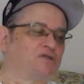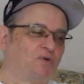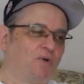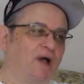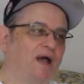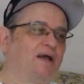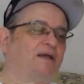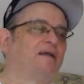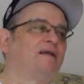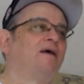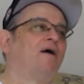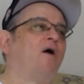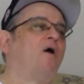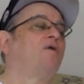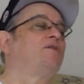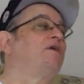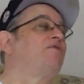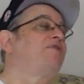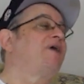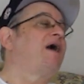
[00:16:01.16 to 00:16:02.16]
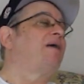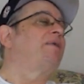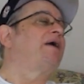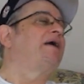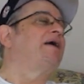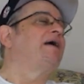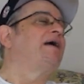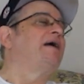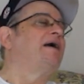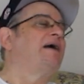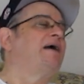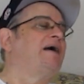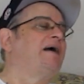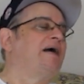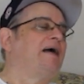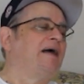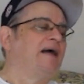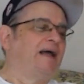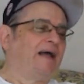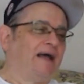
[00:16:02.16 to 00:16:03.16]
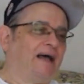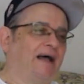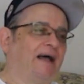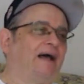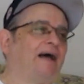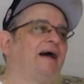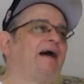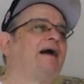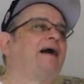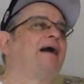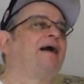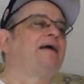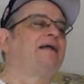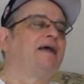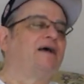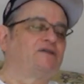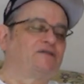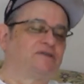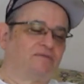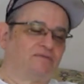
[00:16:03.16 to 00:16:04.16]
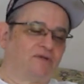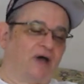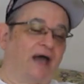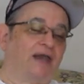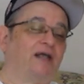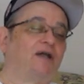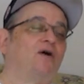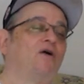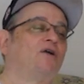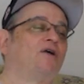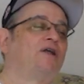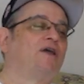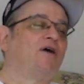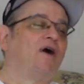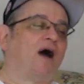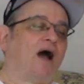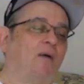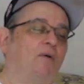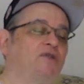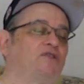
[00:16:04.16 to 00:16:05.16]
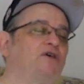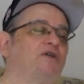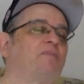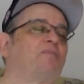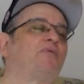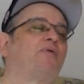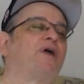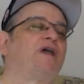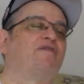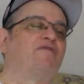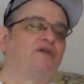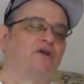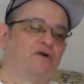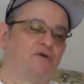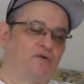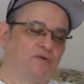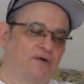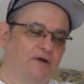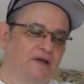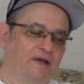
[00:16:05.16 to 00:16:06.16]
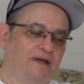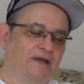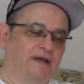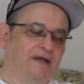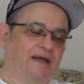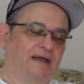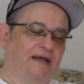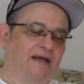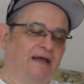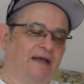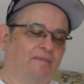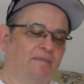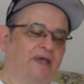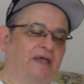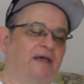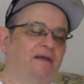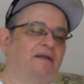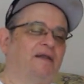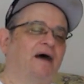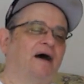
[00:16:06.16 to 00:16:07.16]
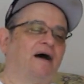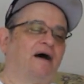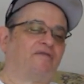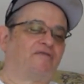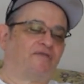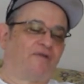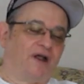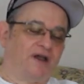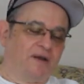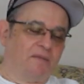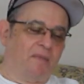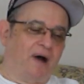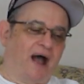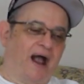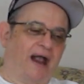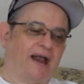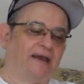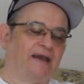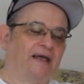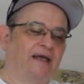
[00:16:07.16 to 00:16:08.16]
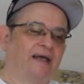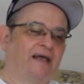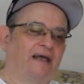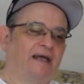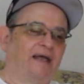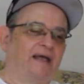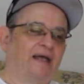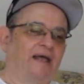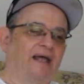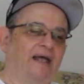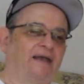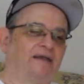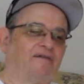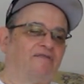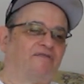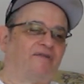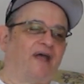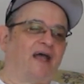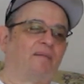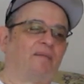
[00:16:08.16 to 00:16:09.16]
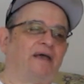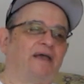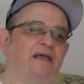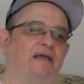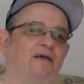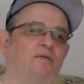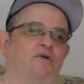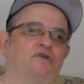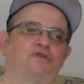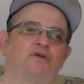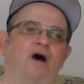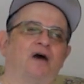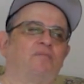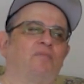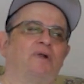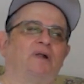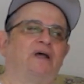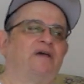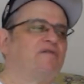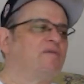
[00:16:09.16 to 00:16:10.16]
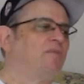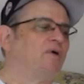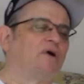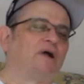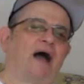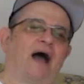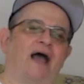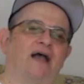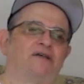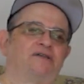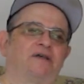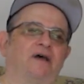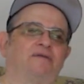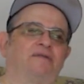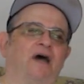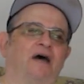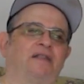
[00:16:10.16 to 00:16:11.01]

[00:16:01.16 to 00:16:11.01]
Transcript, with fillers: The restaurant? Oh, the family. Did you happen to get to that auction? Yes, I didn't go to the auction, I went to the preview. Me and a friend of mine, and the family, it was unbelievable, guys.